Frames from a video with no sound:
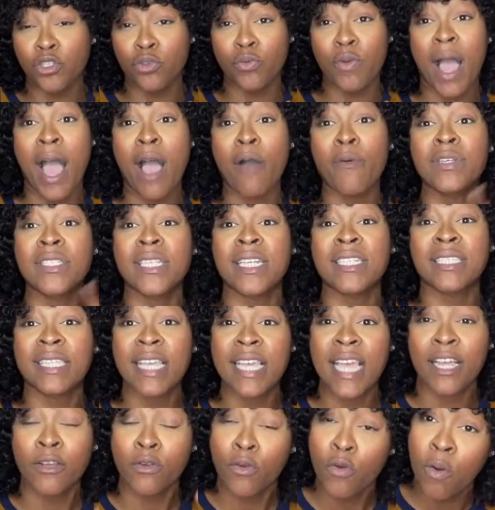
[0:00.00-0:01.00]
you, I was a
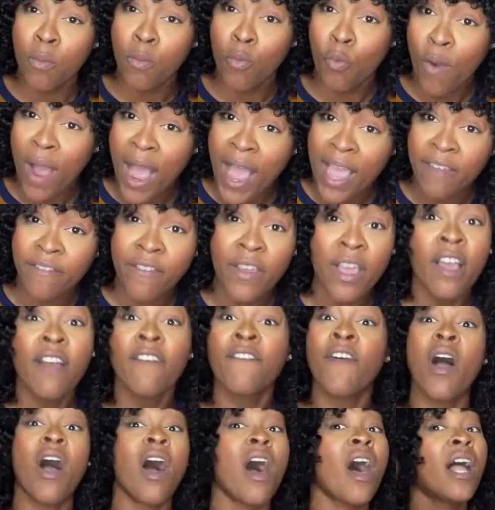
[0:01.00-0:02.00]
stay-at-home wife
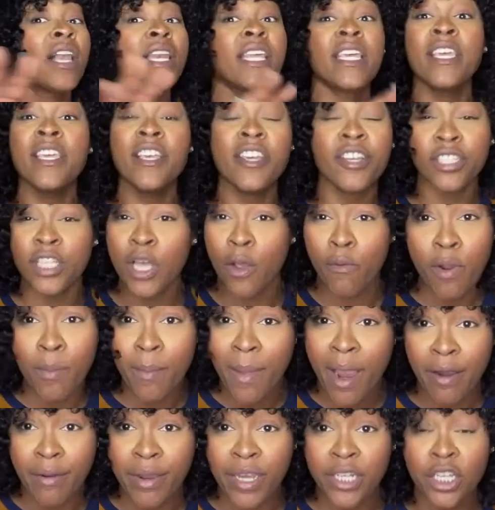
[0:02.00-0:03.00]
for all the years that we
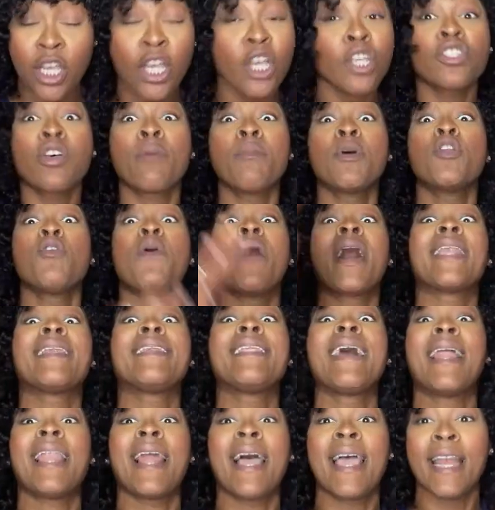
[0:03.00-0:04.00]
married. So I do a
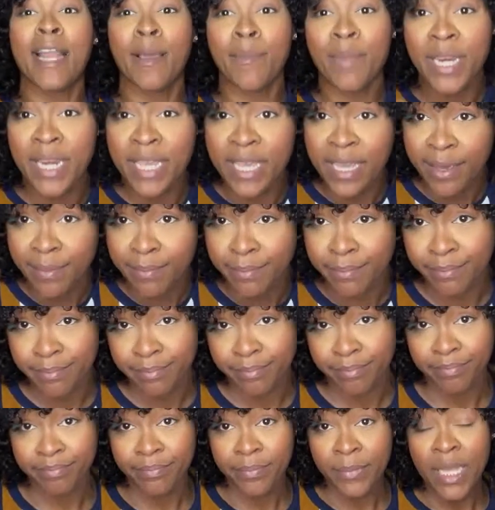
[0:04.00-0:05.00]
dollar in my name.
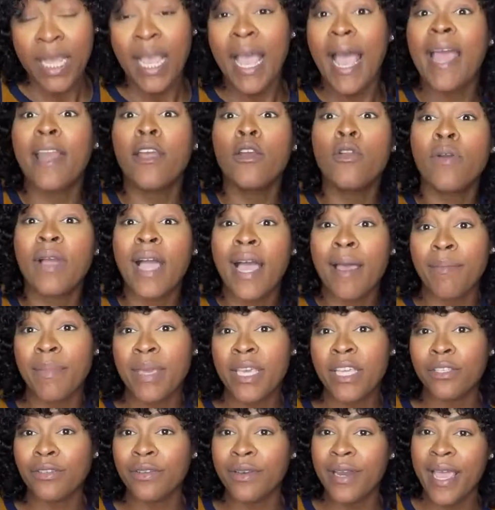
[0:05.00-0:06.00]
And look at
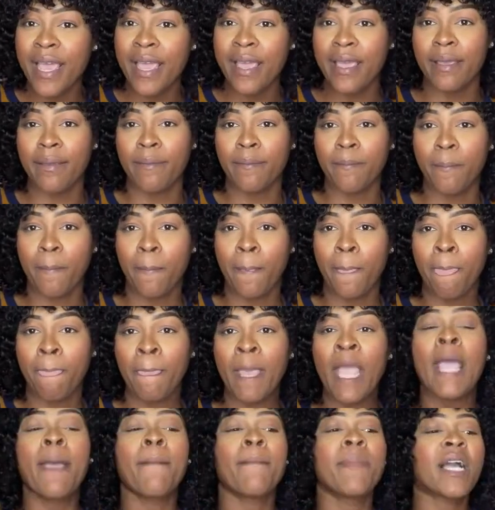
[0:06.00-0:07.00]
me today.
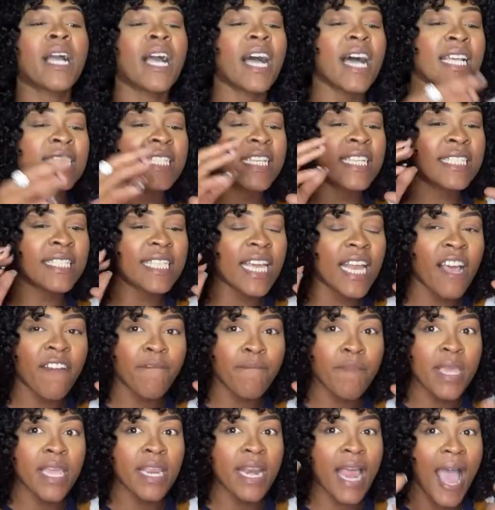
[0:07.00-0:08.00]
Because instead
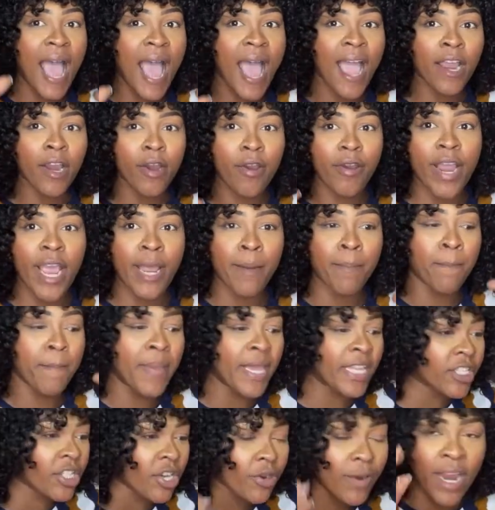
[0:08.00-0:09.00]
of being angry and
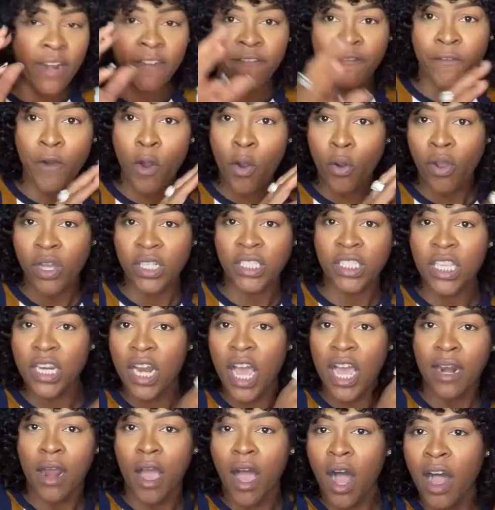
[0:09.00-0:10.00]
bitter and focusing
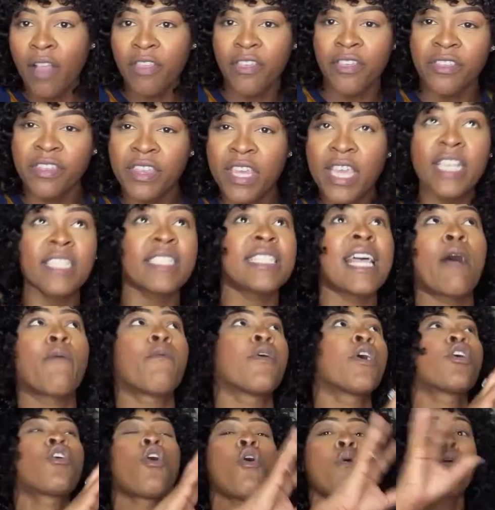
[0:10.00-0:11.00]
on all the things that
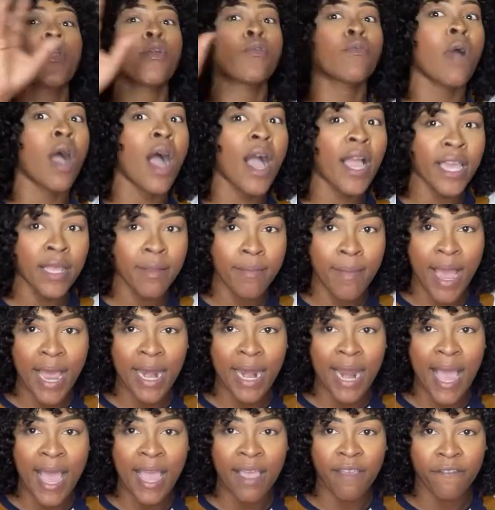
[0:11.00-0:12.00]
were going wrong in my
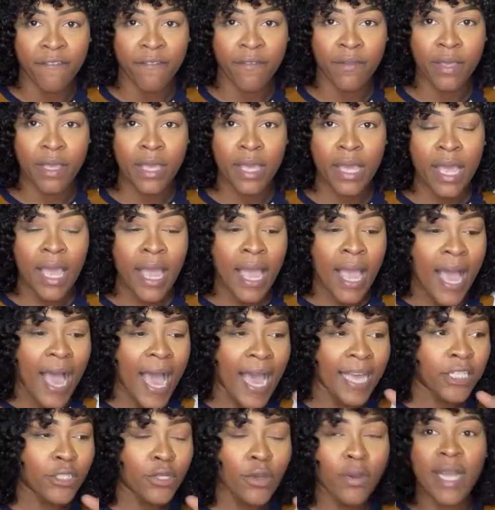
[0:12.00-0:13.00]
life,
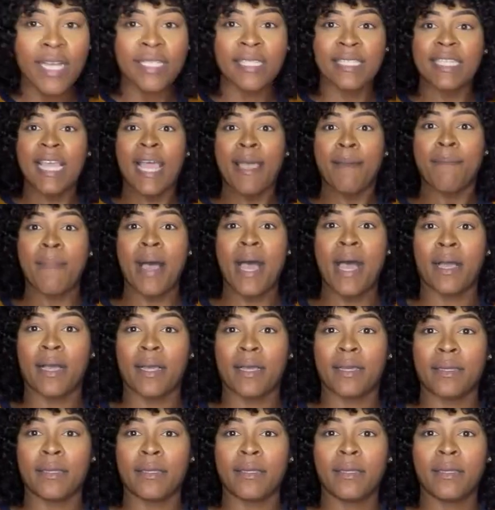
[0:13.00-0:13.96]
I took a step back.